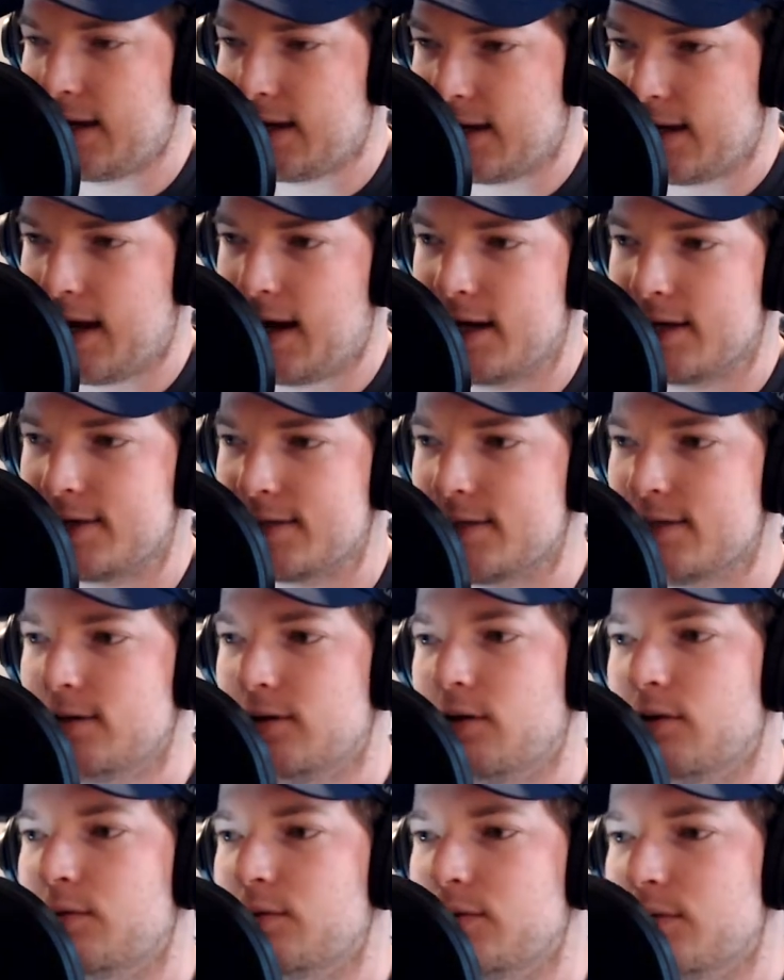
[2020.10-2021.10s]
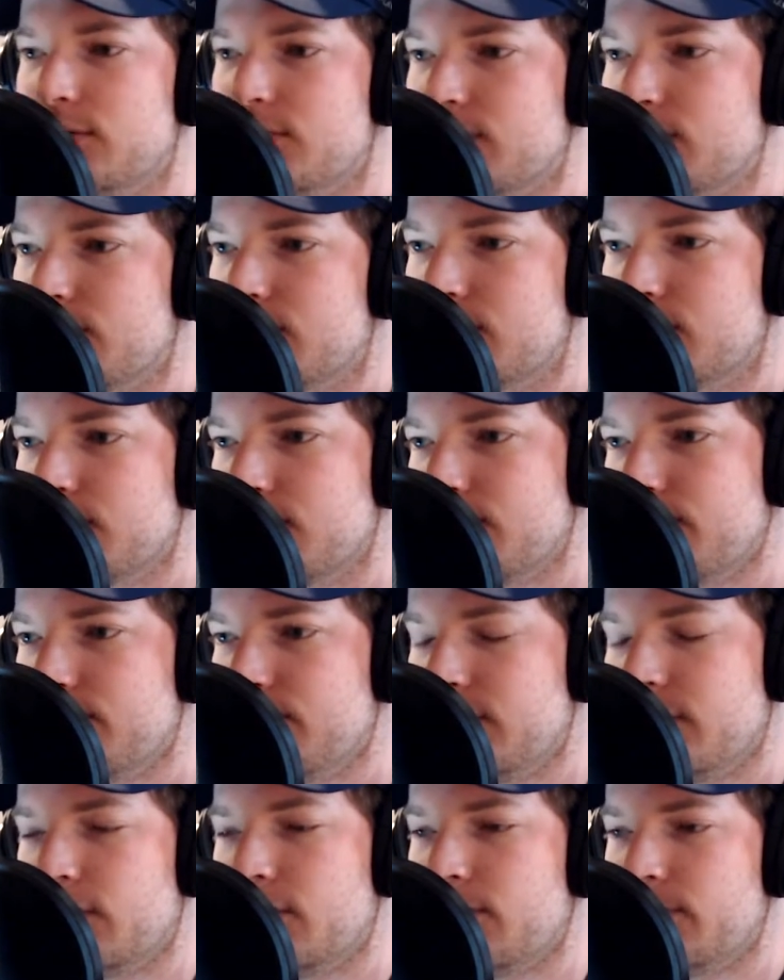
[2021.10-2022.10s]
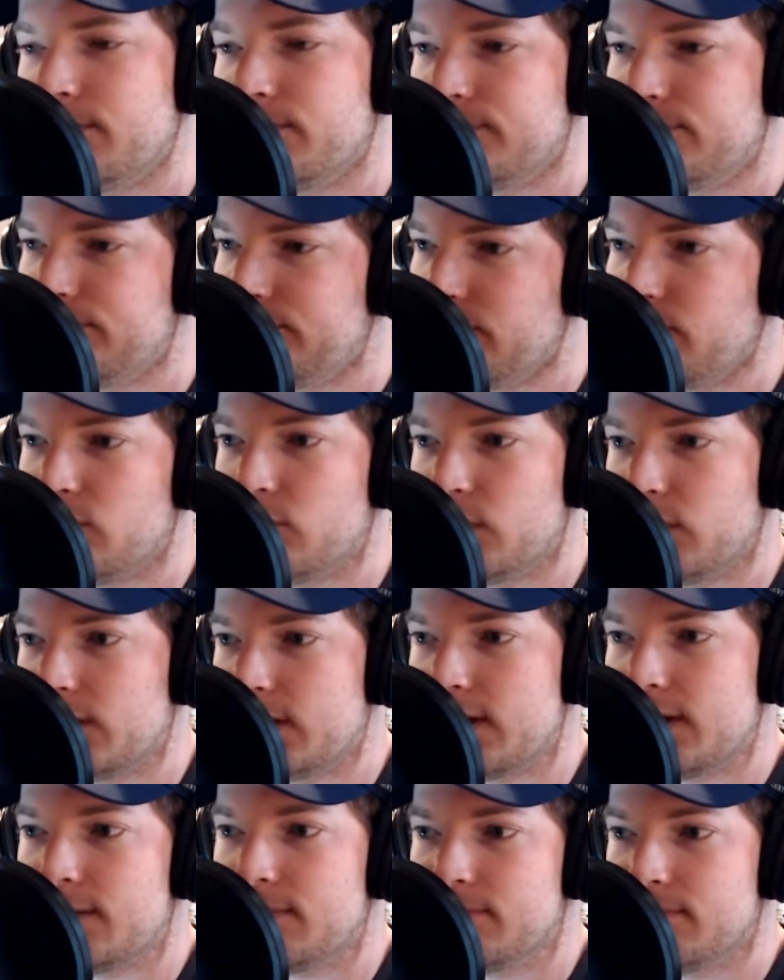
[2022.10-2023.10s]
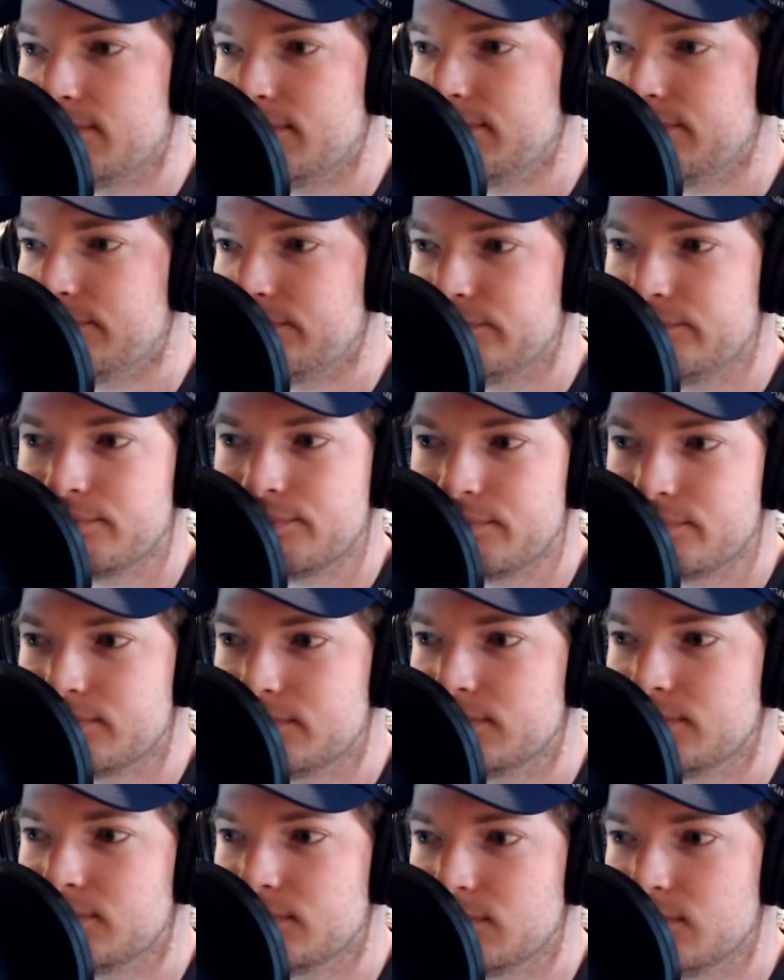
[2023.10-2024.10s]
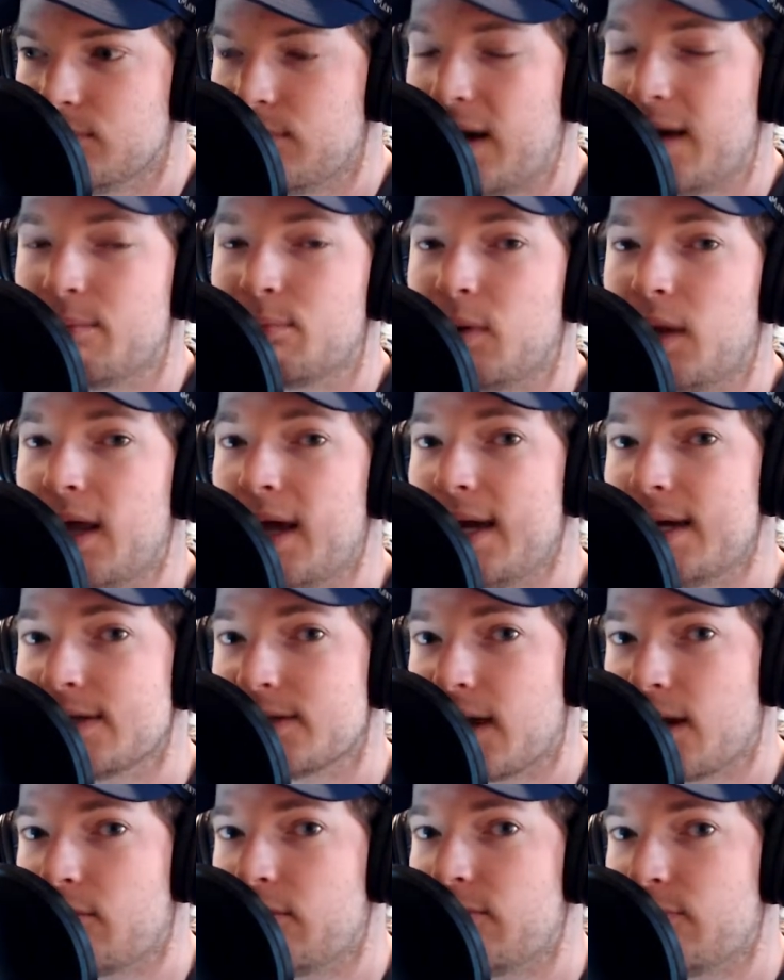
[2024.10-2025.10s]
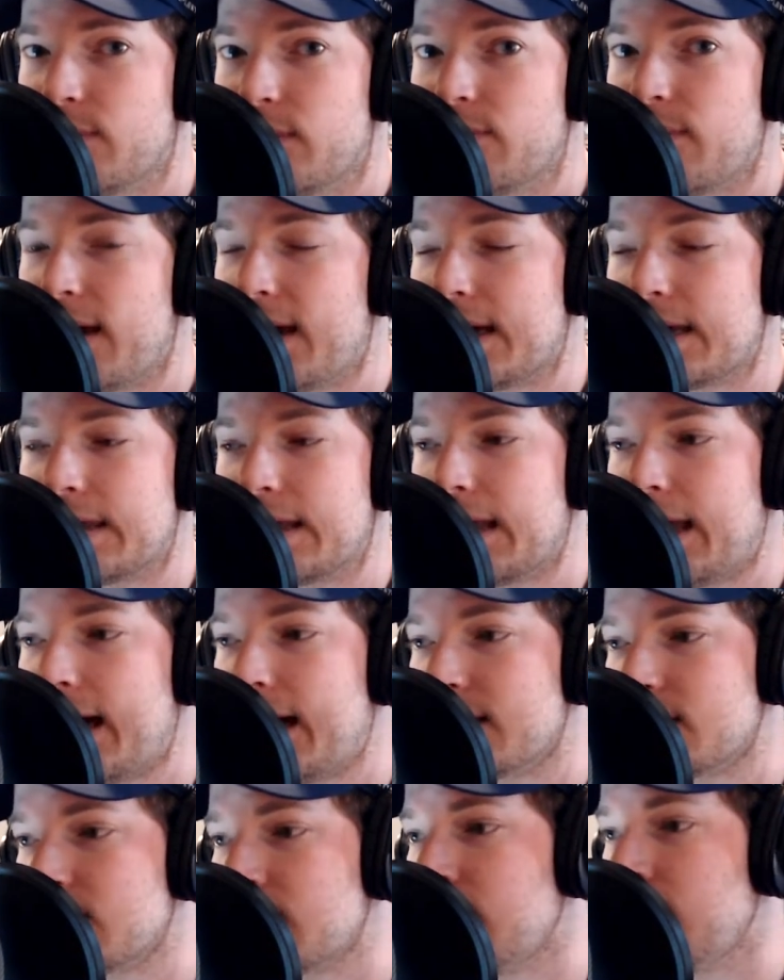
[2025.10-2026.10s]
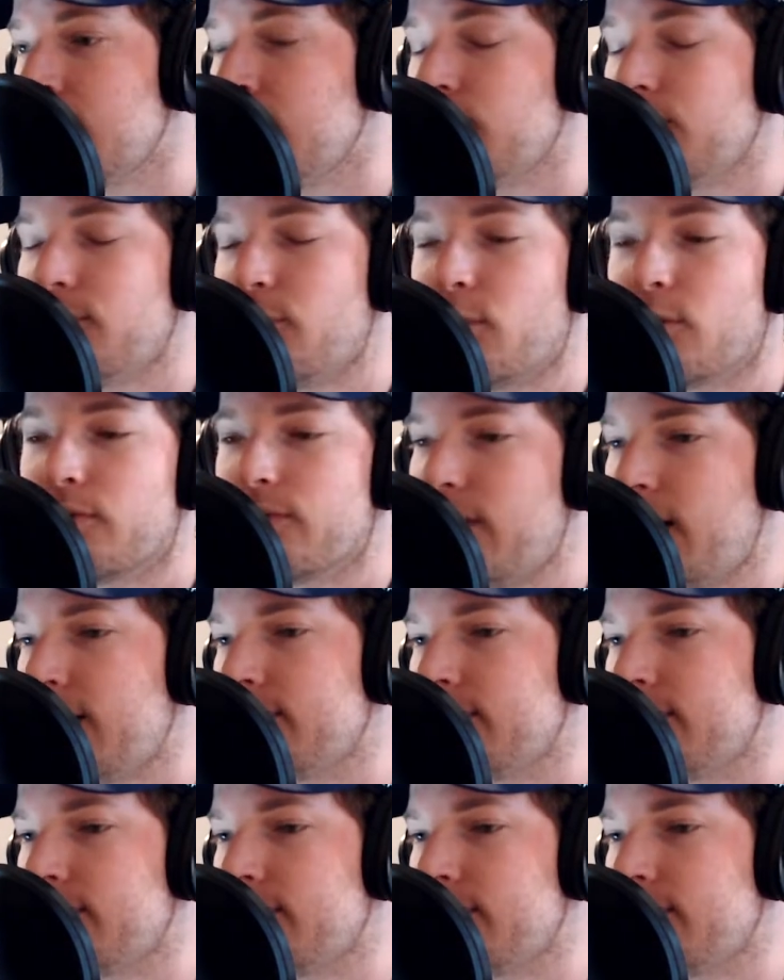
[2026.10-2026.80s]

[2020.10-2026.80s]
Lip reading: guys, to really make plays like we've been making the last 4, 5,